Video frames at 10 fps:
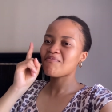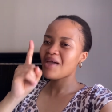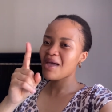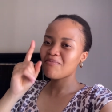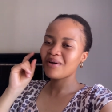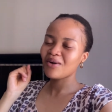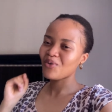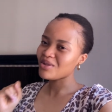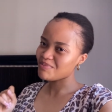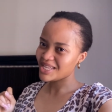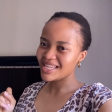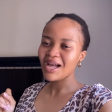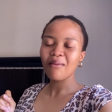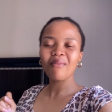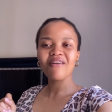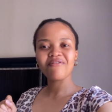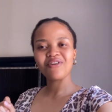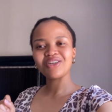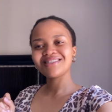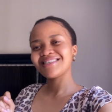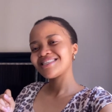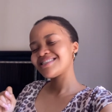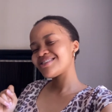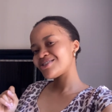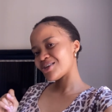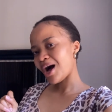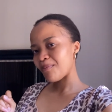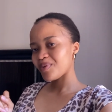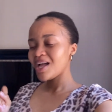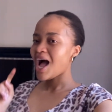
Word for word: Pep will be my first stop.